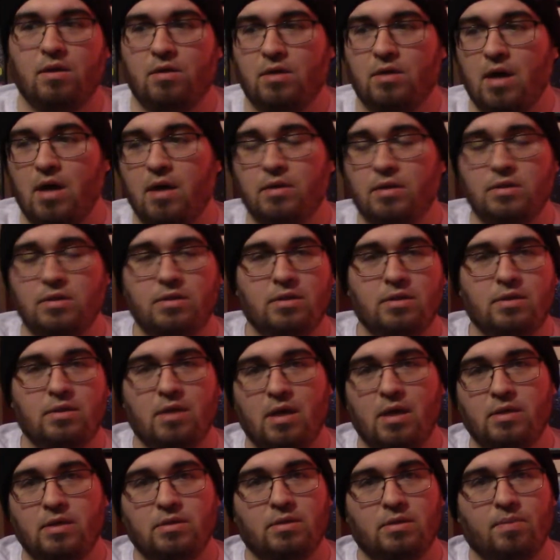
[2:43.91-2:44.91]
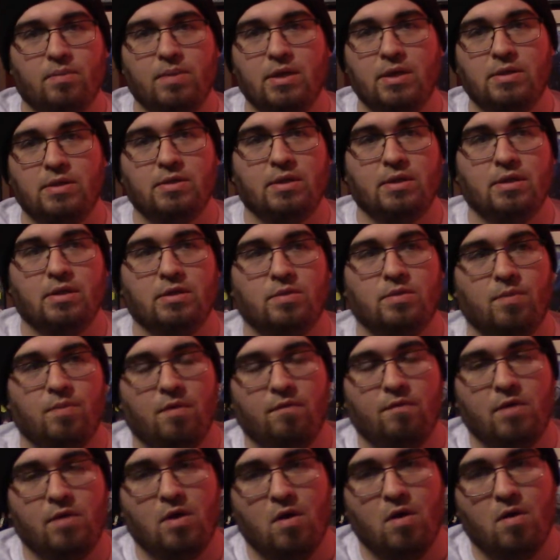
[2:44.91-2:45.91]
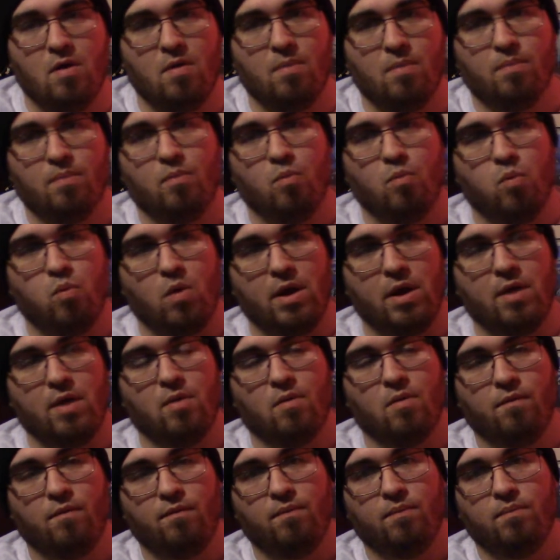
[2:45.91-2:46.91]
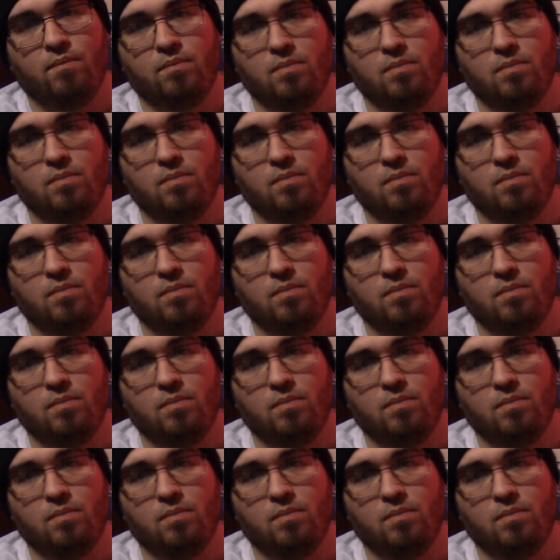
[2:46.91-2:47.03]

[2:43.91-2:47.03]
tons and tons of bees in this movie, all real.